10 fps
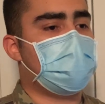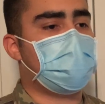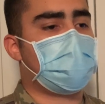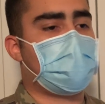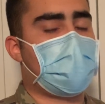
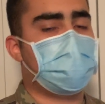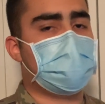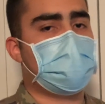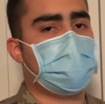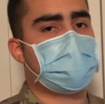of having to
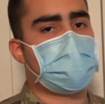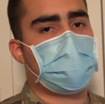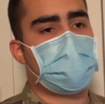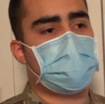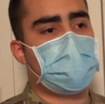take the
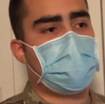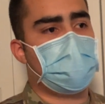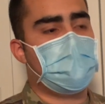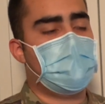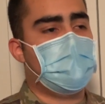time out of the day
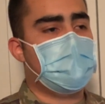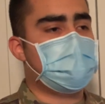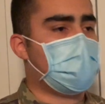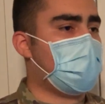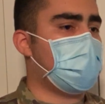
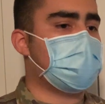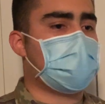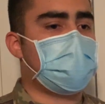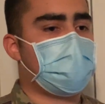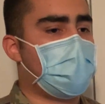to every
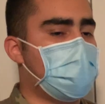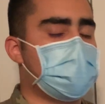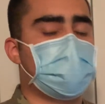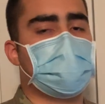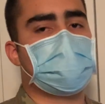time for every
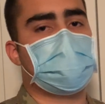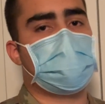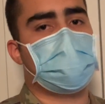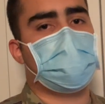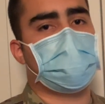
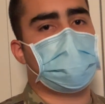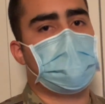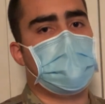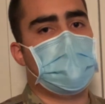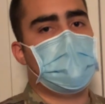single
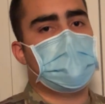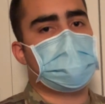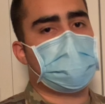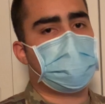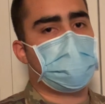
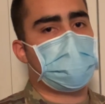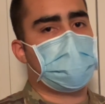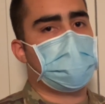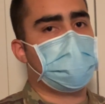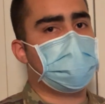simple
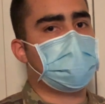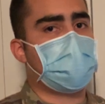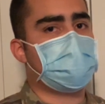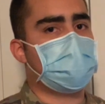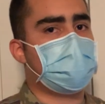thing to
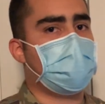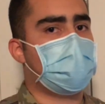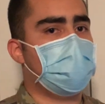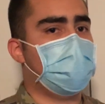have to take